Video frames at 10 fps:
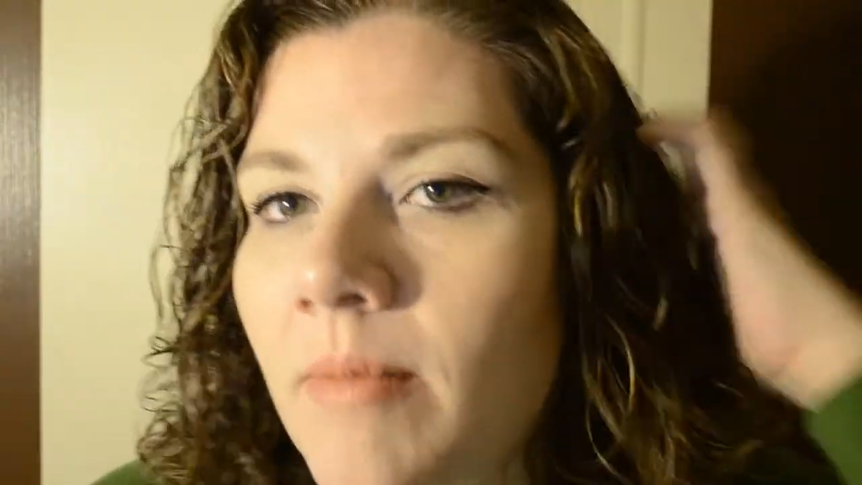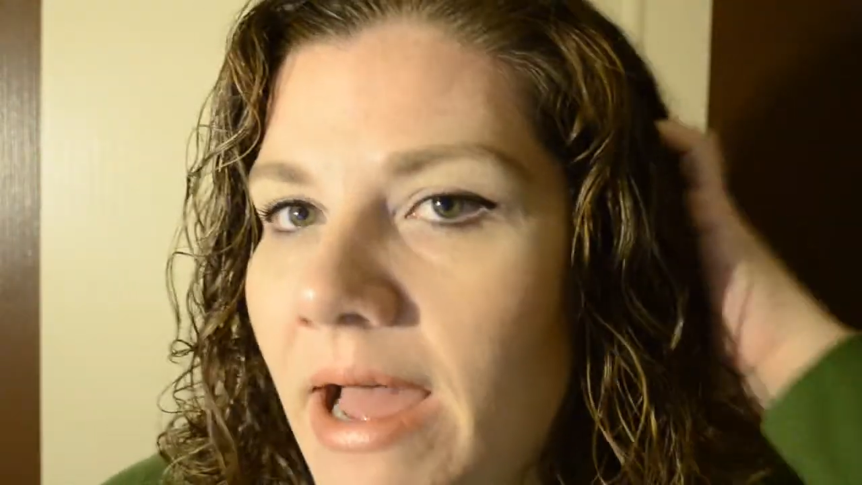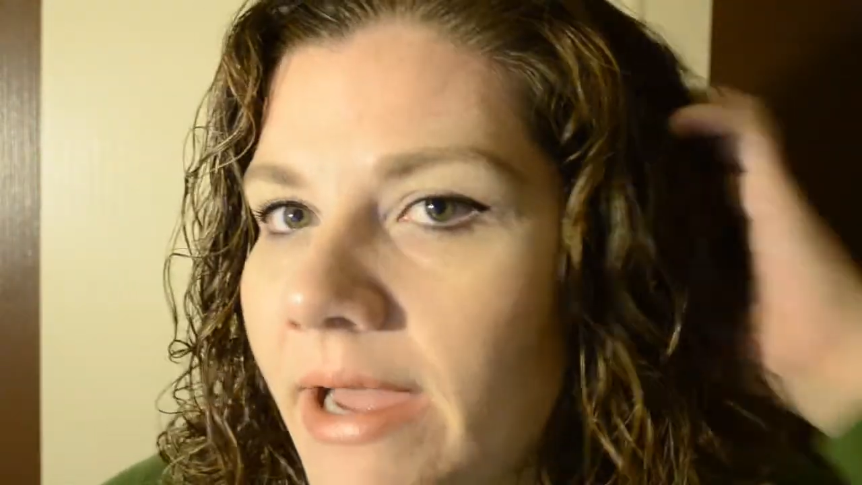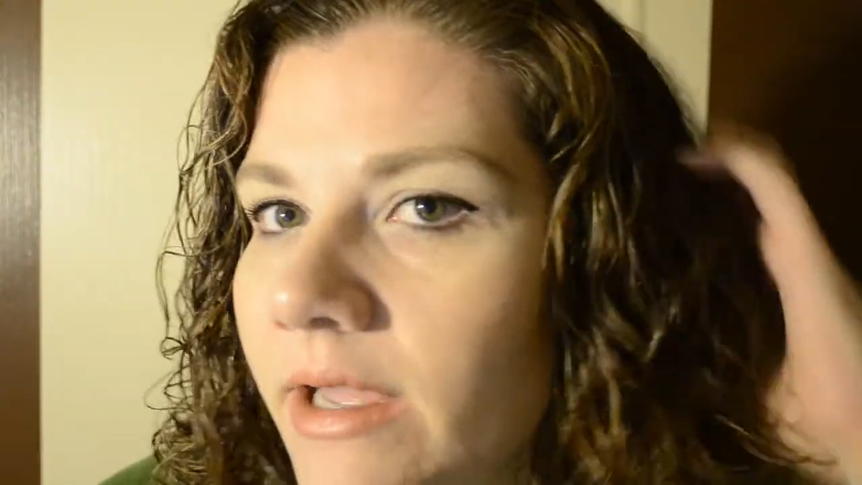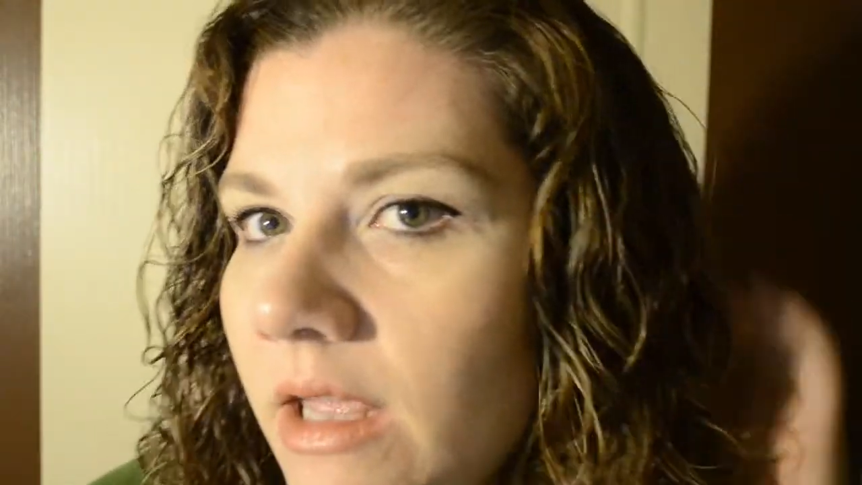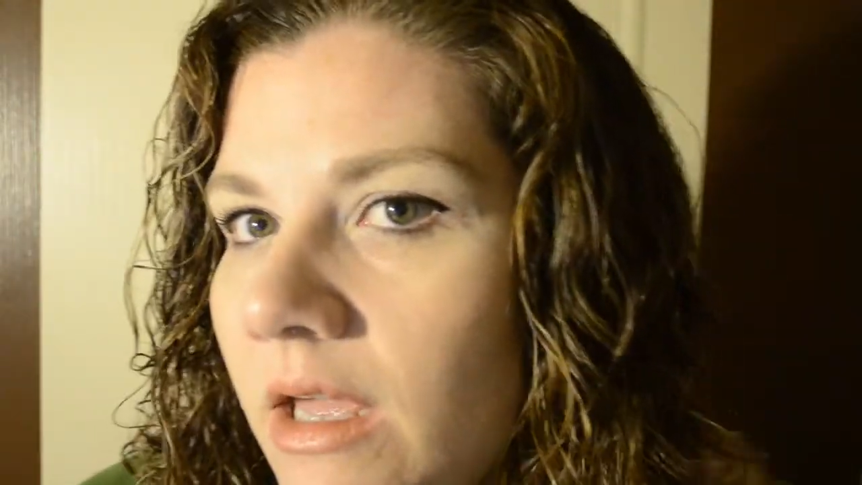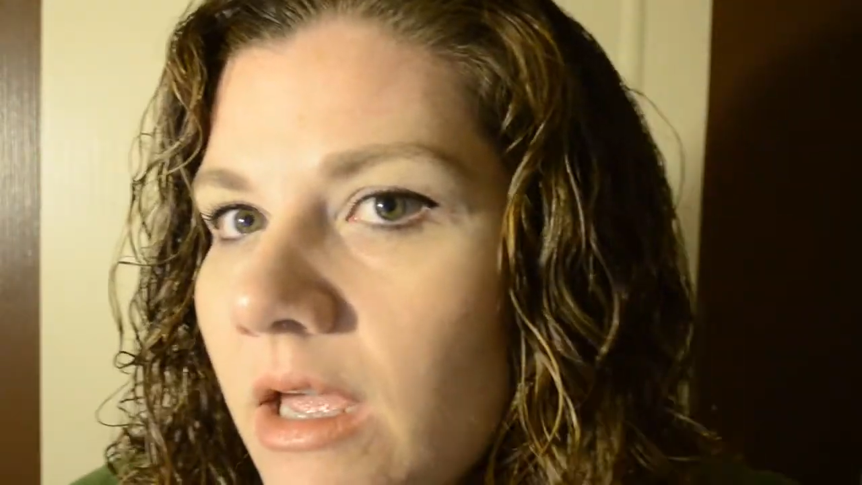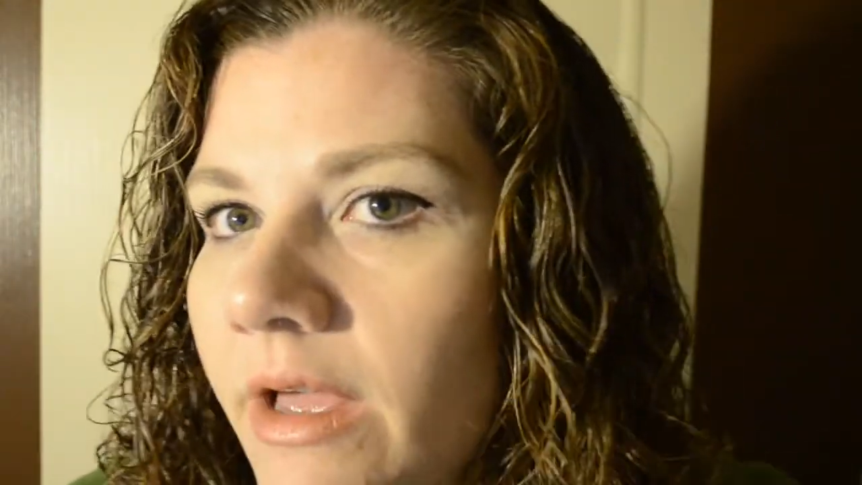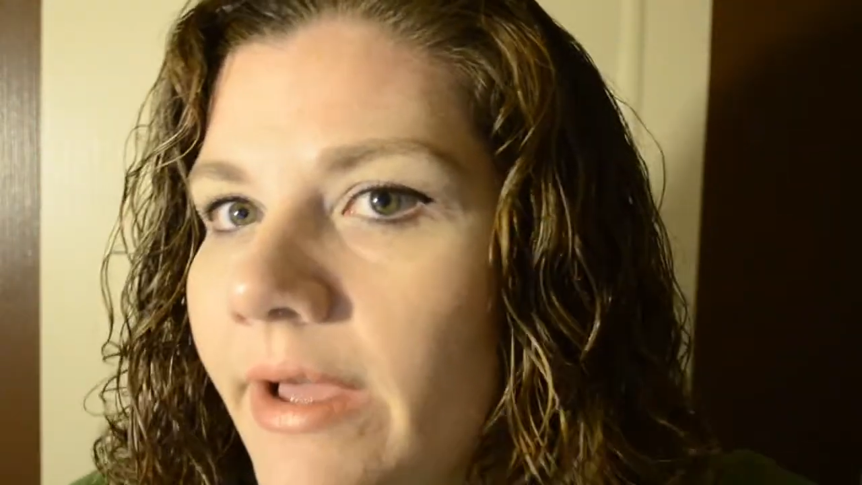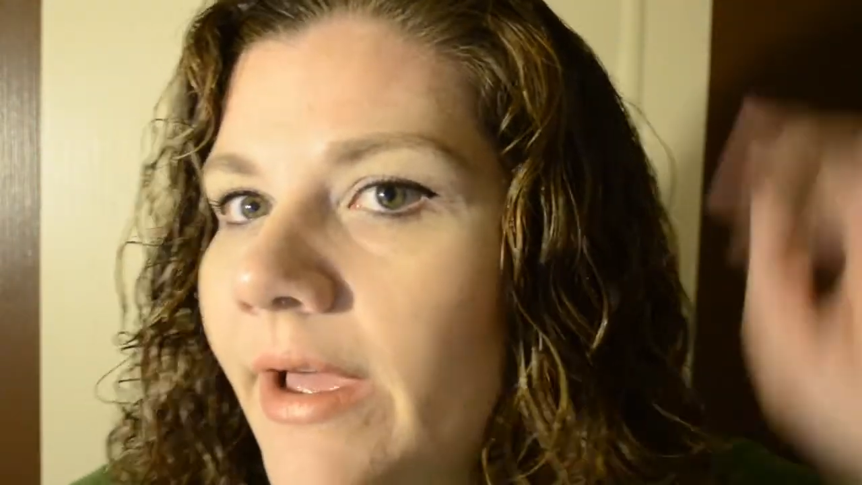back.
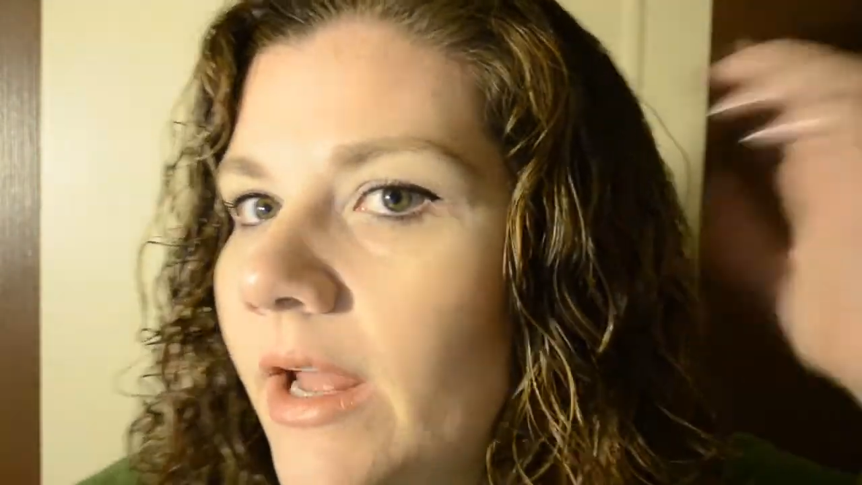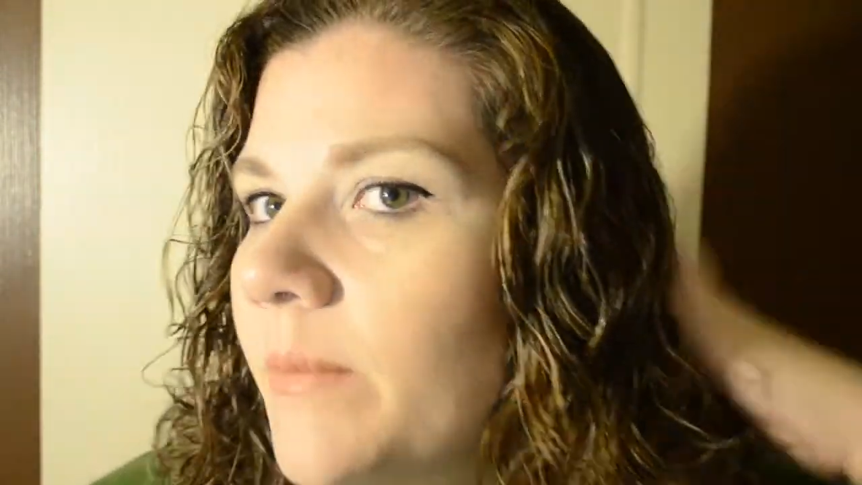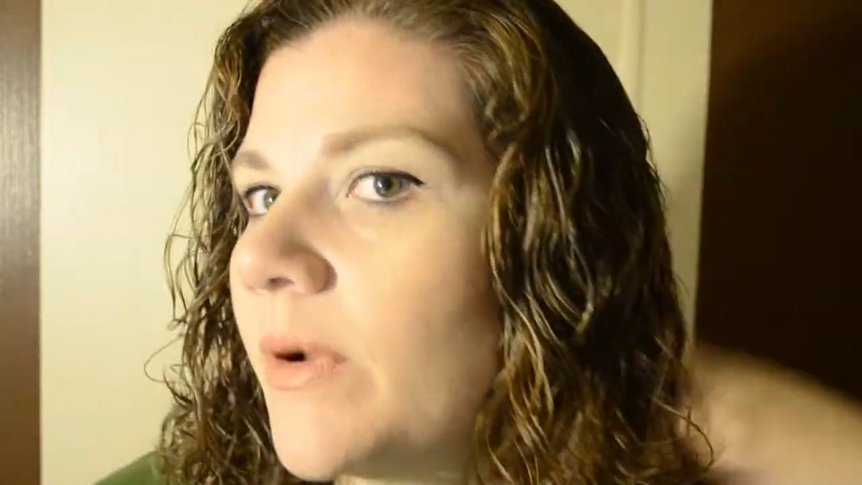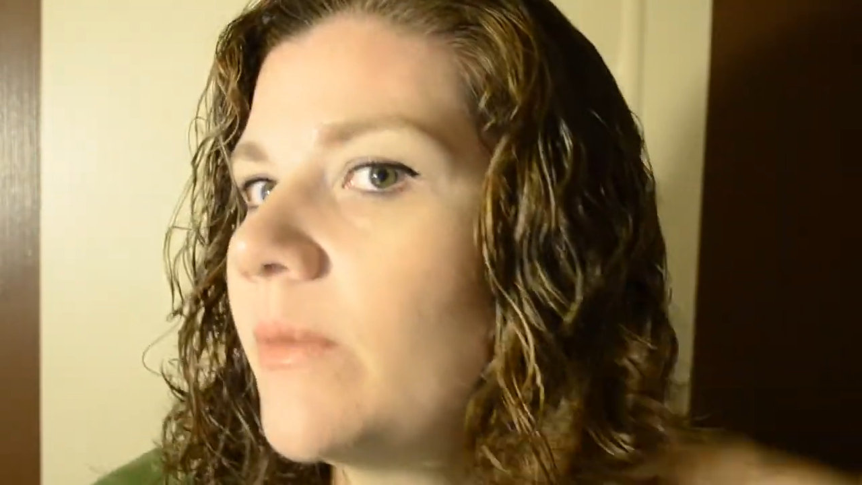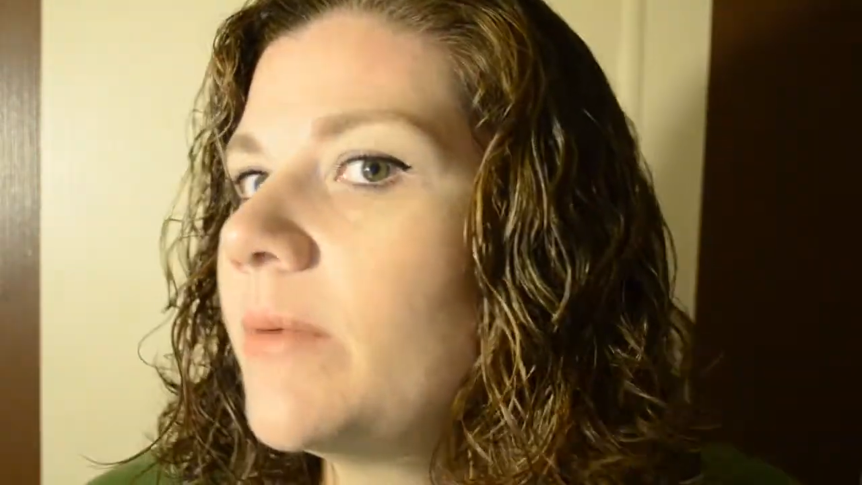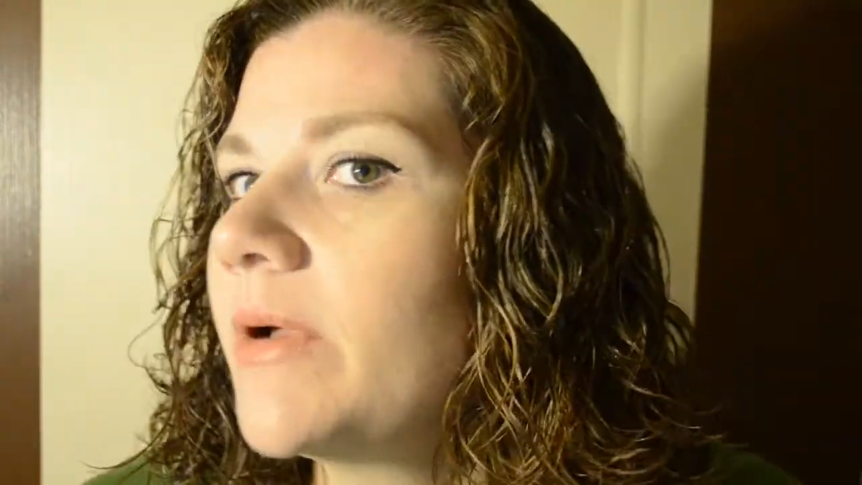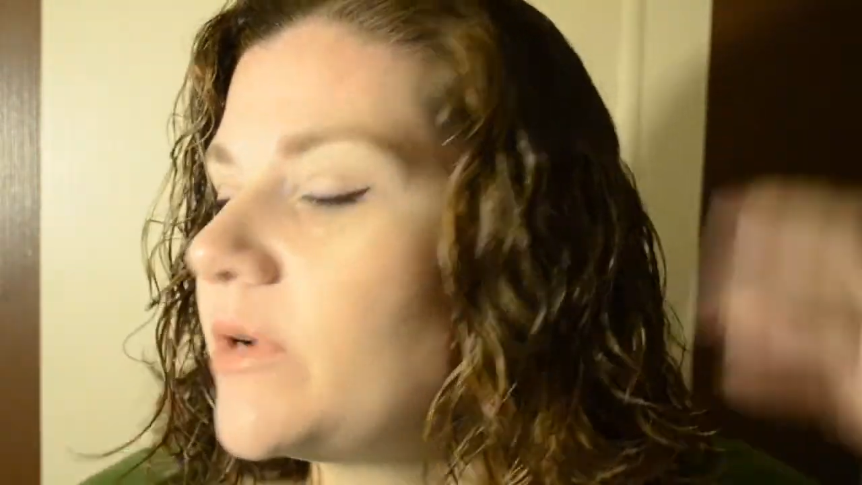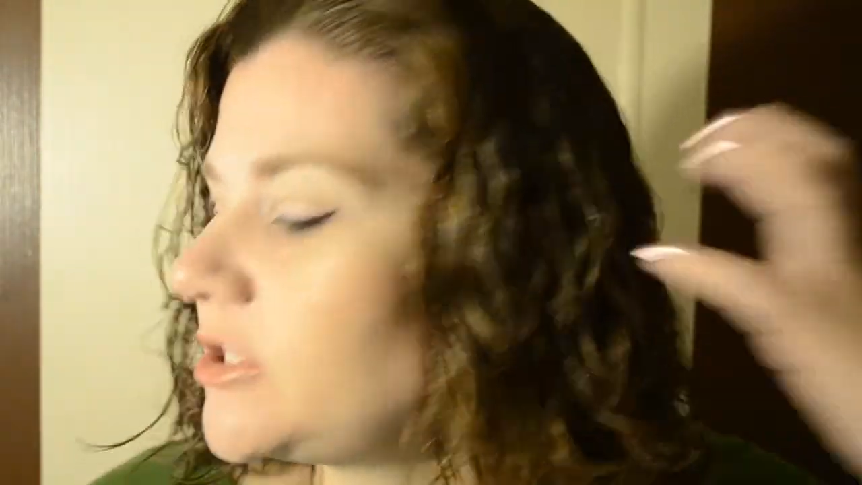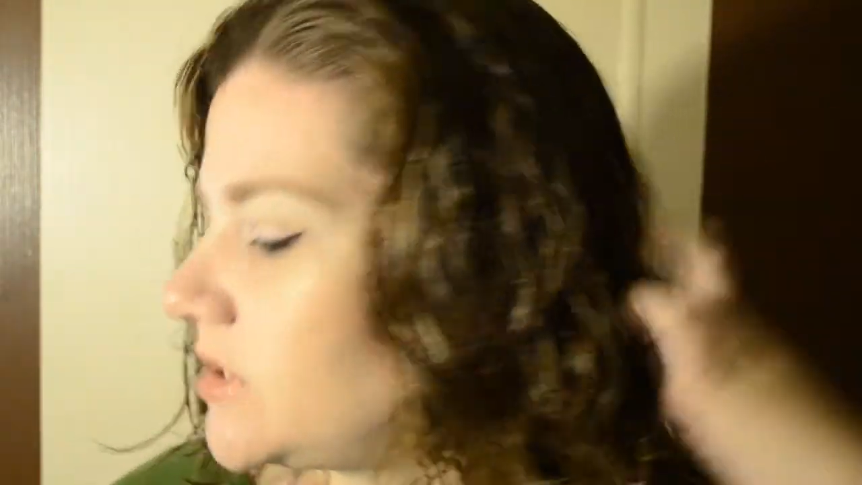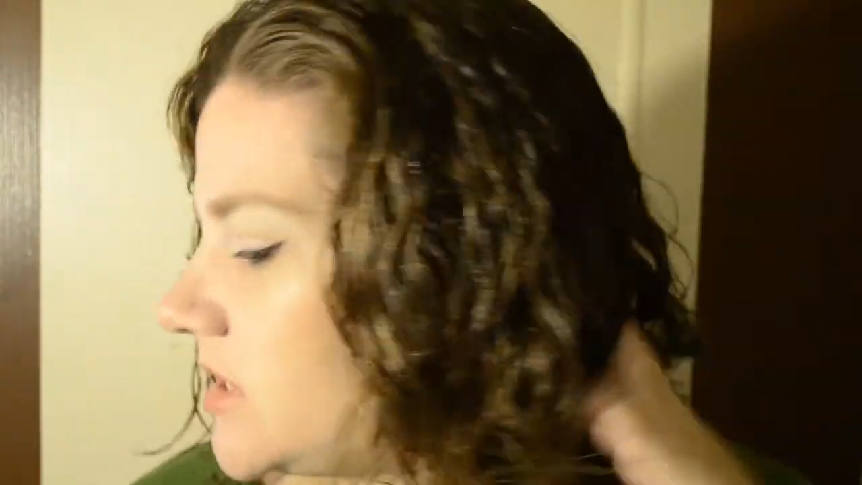And I put one on my wish